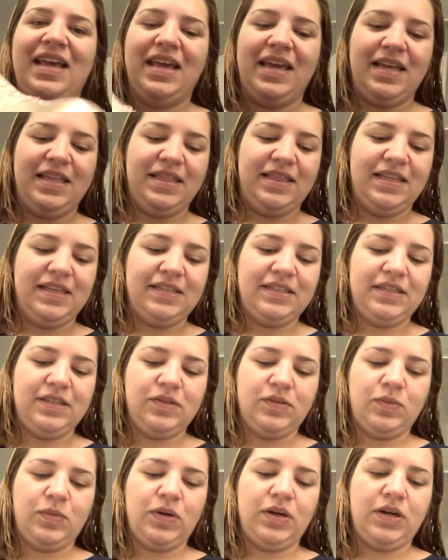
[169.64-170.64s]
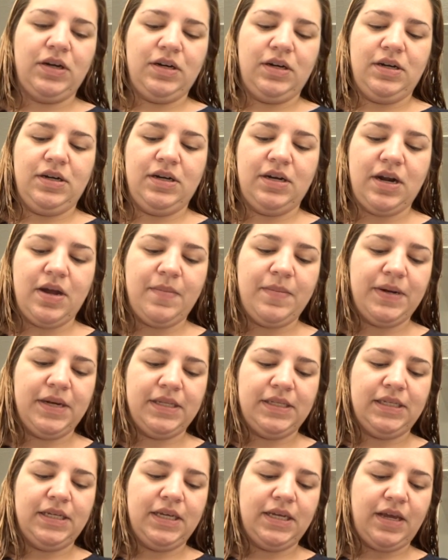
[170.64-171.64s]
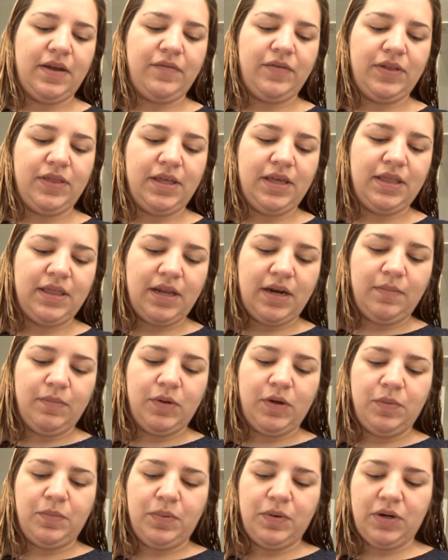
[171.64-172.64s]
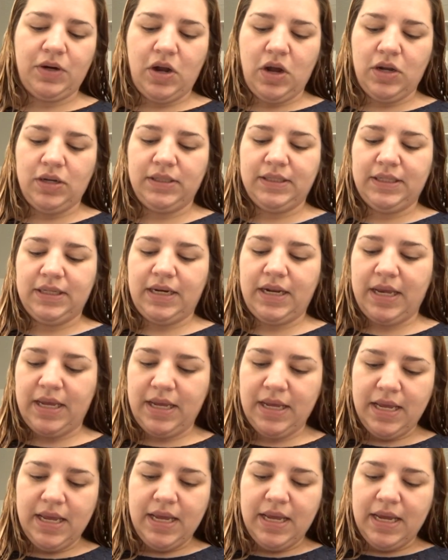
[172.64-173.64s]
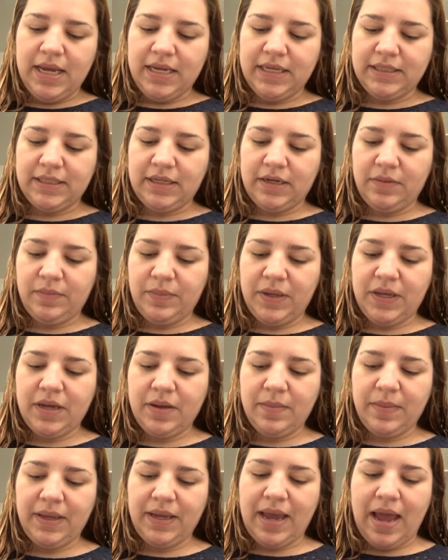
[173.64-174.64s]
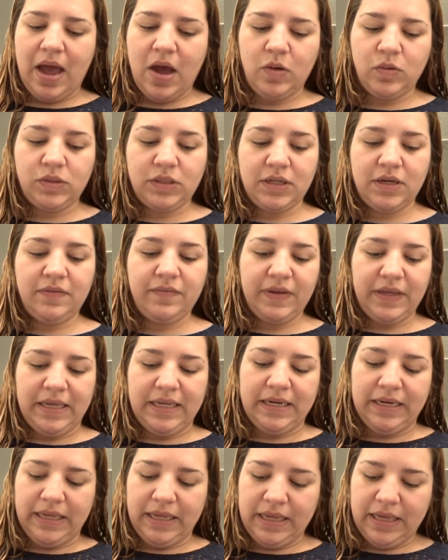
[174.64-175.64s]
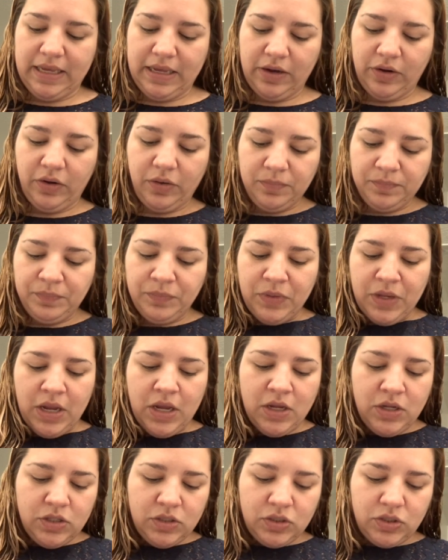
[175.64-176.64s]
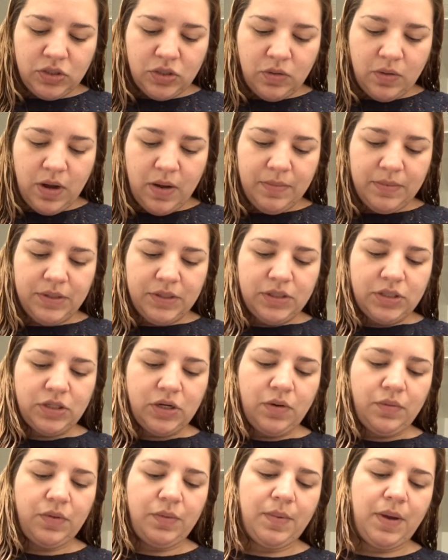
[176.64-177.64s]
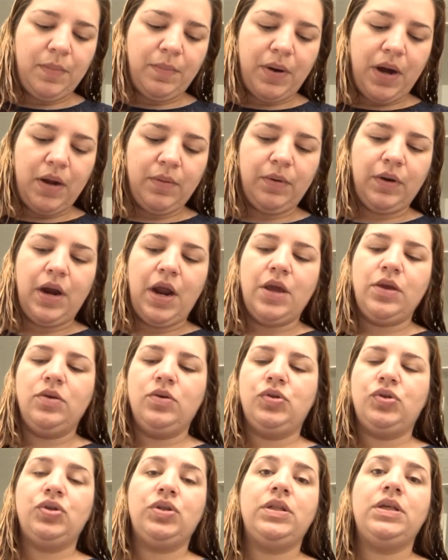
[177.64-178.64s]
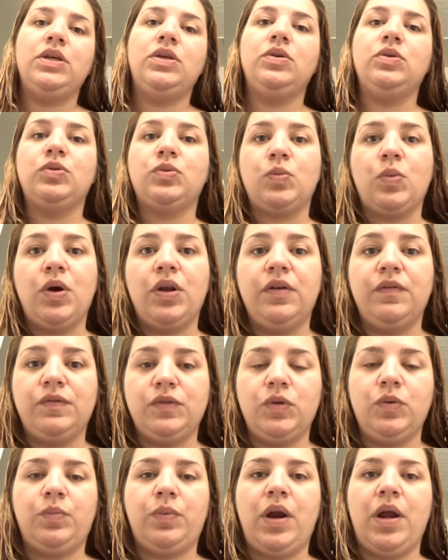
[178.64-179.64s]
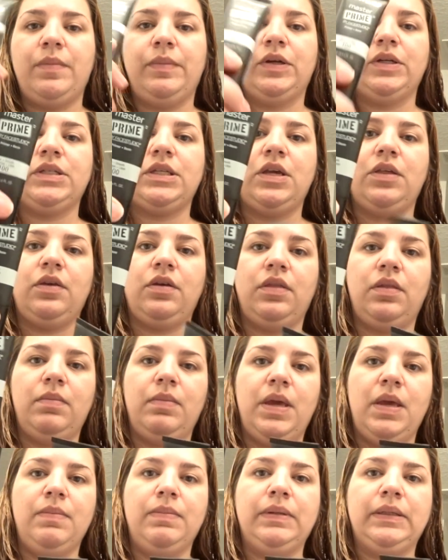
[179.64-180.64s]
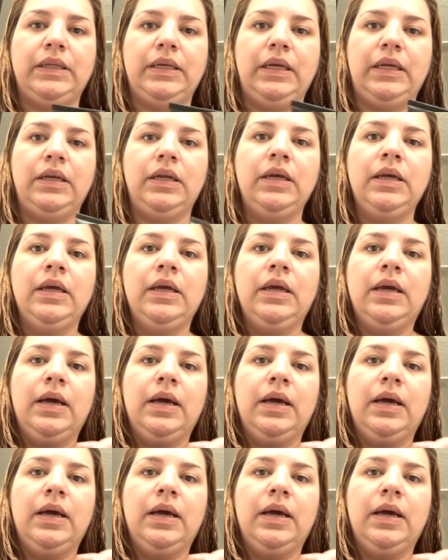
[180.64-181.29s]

and this is where I'm gonna take everything that I'm gonna put on today is gonna be coming out up in here. So I'm gonna start with my primer. I usually use one of two primers, either the Maybelline